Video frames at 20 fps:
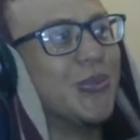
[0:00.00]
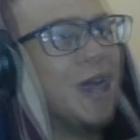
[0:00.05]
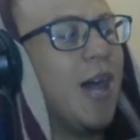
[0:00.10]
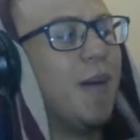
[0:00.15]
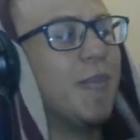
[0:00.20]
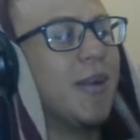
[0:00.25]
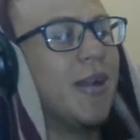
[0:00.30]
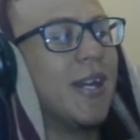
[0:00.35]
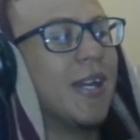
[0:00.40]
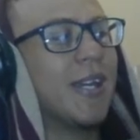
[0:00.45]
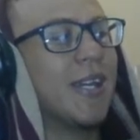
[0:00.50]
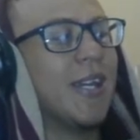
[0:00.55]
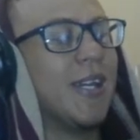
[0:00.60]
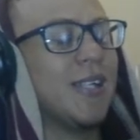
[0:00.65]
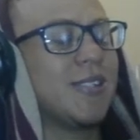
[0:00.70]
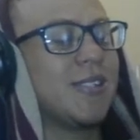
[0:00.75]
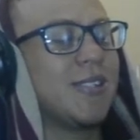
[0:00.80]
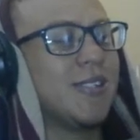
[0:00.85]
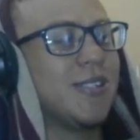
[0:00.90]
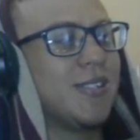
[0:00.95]
I mean, I
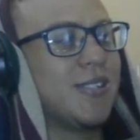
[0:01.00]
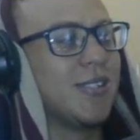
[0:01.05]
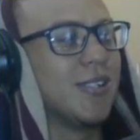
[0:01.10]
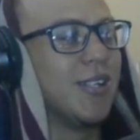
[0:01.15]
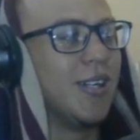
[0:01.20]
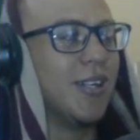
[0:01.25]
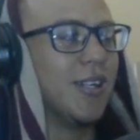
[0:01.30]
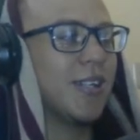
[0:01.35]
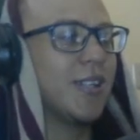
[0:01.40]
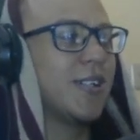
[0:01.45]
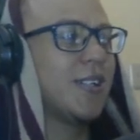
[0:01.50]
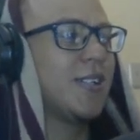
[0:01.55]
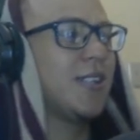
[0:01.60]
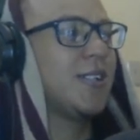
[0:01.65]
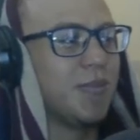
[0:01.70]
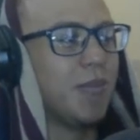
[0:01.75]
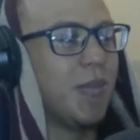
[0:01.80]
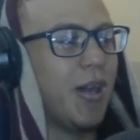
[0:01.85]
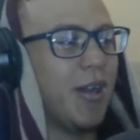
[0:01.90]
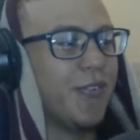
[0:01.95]
guess it's like
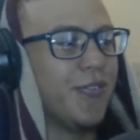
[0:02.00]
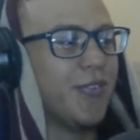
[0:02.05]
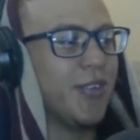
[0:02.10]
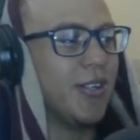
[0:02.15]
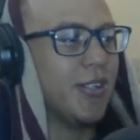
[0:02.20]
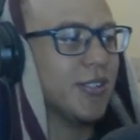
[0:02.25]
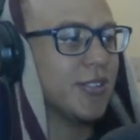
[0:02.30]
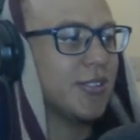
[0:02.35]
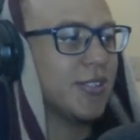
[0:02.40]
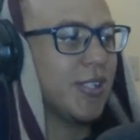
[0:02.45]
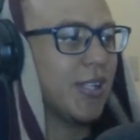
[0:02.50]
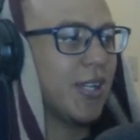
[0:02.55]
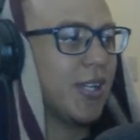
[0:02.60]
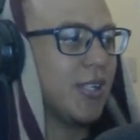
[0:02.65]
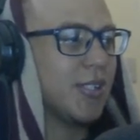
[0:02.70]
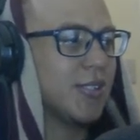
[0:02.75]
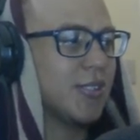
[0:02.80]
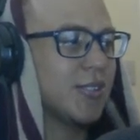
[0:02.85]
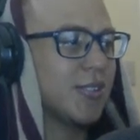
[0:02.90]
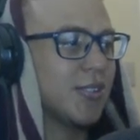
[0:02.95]
my fault, I
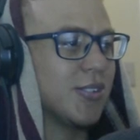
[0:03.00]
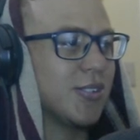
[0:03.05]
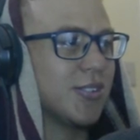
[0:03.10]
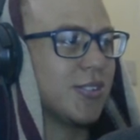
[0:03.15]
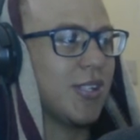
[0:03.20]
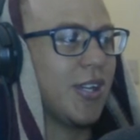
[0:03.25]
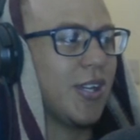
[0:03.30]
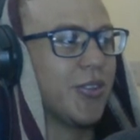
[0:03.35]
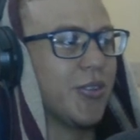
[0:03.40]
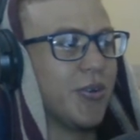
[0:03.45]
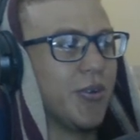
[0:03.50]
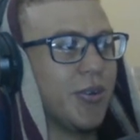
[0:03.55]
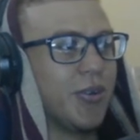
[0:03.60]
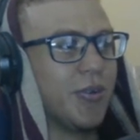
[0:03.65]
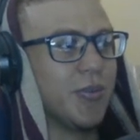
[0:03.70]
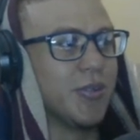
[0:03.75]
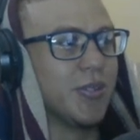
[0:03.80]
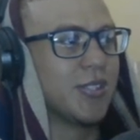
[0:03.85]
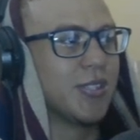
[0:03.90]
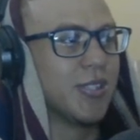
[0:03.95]
guess, because I thought it
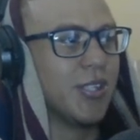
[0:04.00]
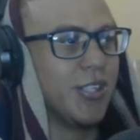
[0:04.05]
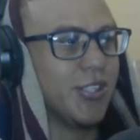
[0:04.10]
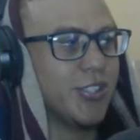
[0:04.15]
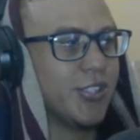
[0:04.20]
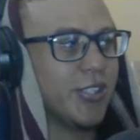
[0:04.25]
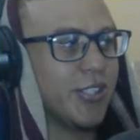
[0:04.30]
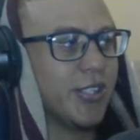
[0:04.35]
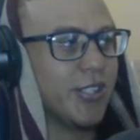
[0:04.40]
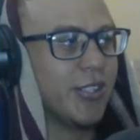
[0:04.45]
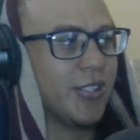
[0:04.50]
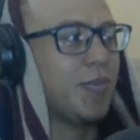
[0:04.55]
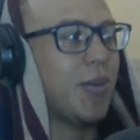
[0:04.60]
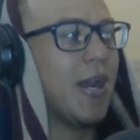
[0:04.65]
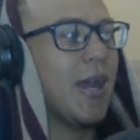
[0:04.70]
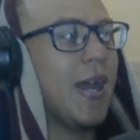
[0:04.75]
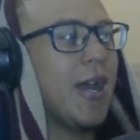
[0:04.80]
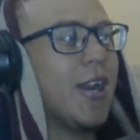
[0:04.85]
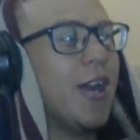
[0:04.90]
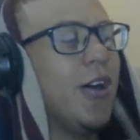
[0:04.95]
was Sanji.
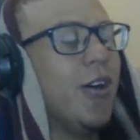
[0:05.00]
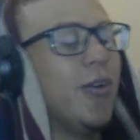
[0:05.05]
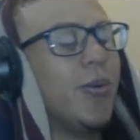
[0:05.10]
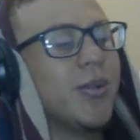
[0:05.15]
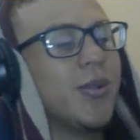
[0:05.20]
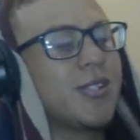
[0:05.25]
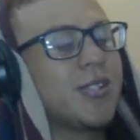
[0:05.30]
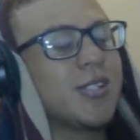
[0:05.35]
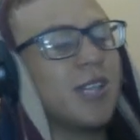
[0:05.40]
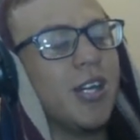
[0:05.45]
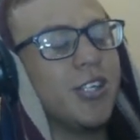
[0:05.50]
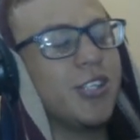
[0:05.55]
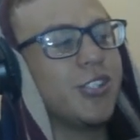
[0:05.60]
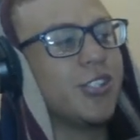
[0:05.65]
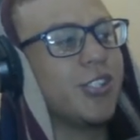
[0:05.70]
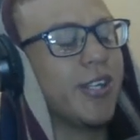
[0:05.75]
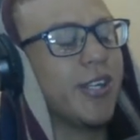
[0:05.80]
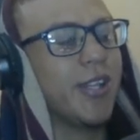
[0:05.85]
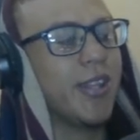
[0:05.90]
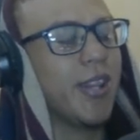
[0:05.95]
But I know with
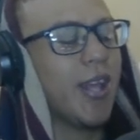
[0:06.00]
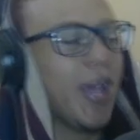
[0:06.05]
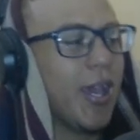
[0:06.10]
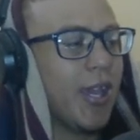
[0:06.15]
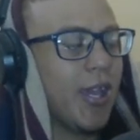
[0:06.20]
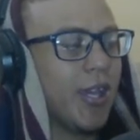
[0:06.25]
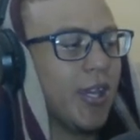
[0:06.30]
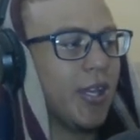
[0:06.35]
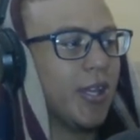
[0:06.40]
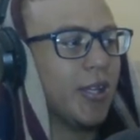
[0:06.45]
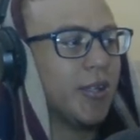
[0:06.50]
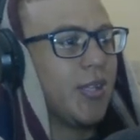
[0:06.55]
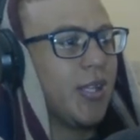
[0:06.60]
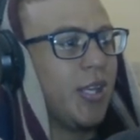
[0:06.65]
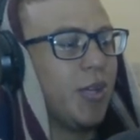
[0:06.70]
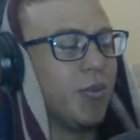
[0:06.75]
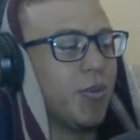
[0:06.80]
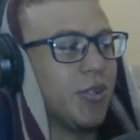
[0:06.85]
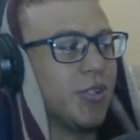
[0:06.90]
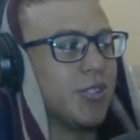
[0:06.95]
Sanji,
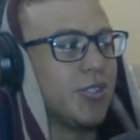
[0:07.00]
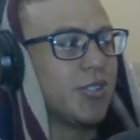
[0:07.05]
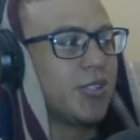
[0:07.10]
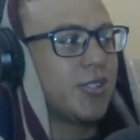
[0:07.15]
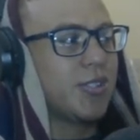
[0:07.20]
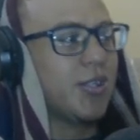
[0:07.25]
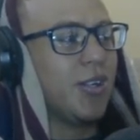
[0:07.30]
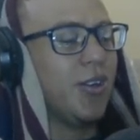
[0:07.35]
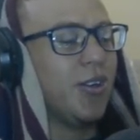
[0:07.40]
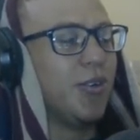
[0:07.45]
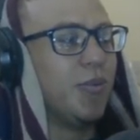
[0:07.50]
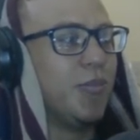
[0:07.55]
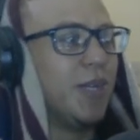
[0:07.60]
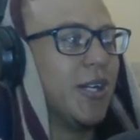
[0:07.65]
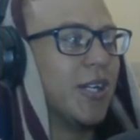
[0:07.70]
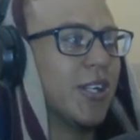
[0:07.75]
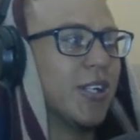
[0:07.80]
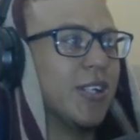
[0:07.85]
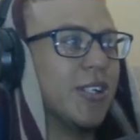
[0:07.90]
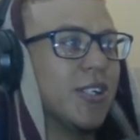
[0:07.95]
he was, oh
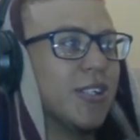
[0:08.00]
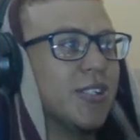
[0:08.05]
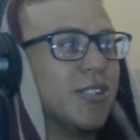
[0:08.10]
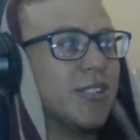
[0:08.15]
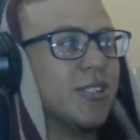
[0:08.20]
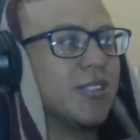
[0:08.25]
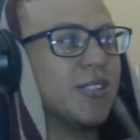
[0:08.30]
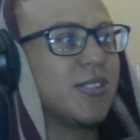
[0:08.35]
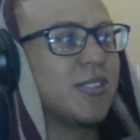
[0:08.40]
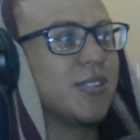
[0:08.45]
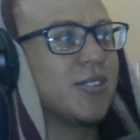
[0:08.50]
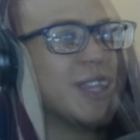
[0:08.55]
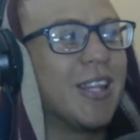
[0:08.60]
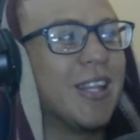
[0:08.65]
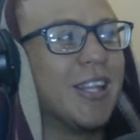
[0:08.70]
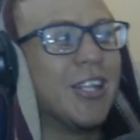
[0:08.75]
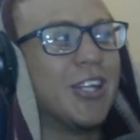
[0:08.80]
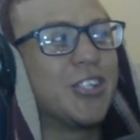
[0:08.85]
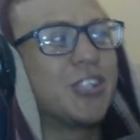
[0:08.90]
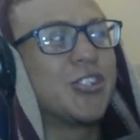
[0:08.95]
my goodness.
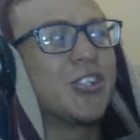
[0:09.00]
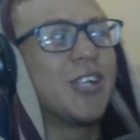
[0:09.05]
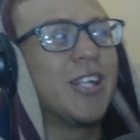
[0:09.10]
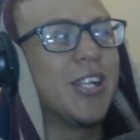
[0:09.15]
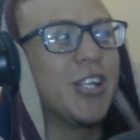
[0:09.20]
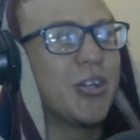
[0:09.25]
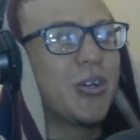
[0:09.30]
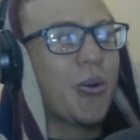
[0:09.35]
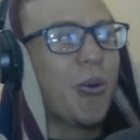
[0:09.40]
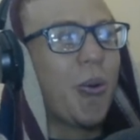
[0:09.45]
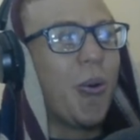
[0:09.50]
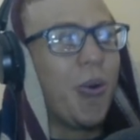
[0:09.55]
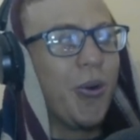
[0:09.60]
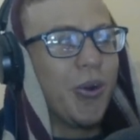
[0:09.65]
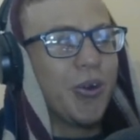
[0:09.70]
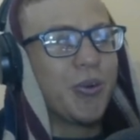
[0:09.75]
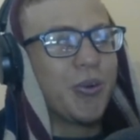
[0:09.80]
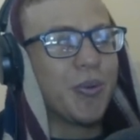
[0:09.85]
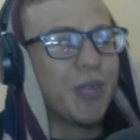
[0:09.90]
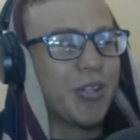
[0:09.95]
Literally
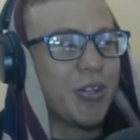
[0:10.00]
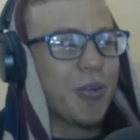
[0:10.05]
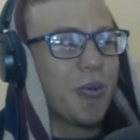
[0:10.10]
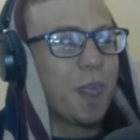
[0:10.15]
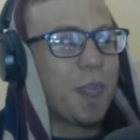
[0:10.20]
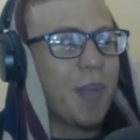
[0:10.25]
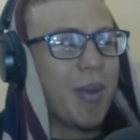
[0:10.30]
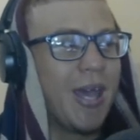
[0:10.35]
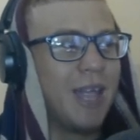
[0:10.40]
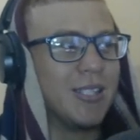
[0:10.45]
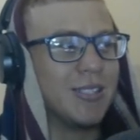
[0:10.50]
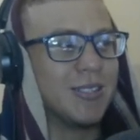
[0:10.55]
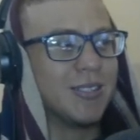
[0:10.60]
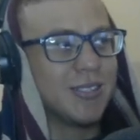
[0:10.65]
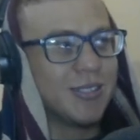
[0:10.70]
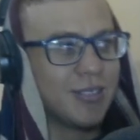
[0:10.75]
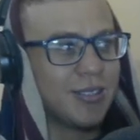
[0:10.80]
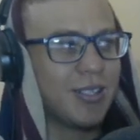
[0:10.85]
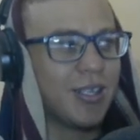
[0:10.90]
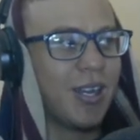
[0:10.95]
caught with your
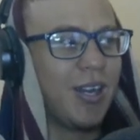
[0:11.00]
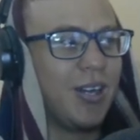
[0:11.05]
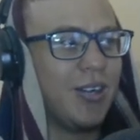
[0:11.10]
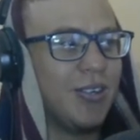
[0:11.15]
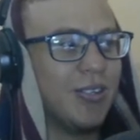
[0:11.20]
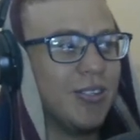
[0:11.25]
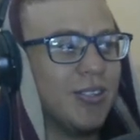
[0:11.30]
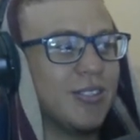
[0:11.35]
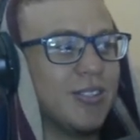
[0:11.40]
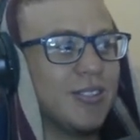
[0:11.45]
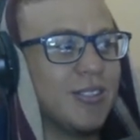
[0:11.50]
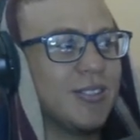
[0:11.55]
pants down.